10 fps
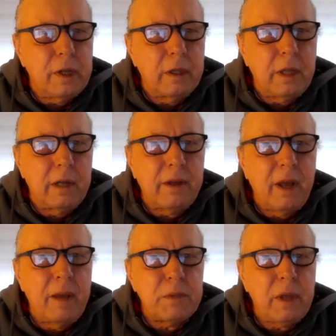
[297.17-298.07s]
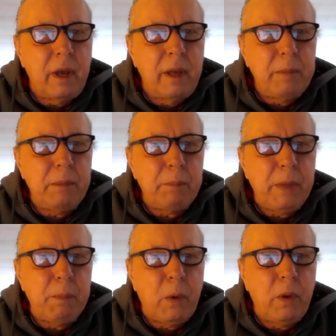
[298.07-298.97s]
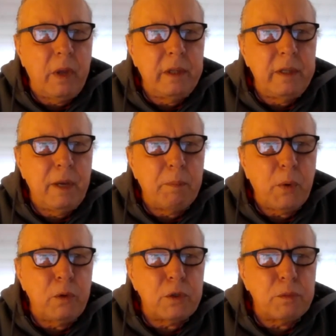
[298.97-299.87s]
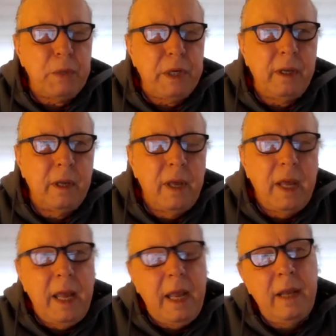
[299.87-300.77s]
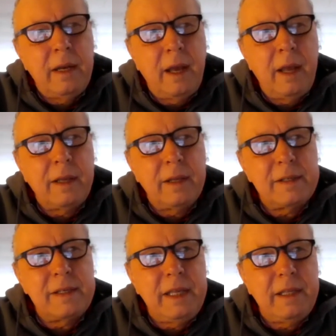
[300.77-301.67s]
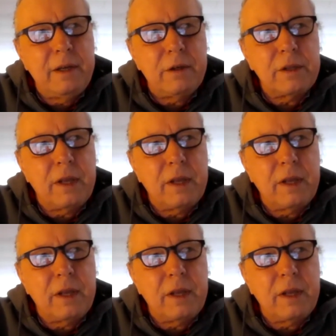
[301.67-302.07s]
A lot of times I meet people and they approach me and I can see there's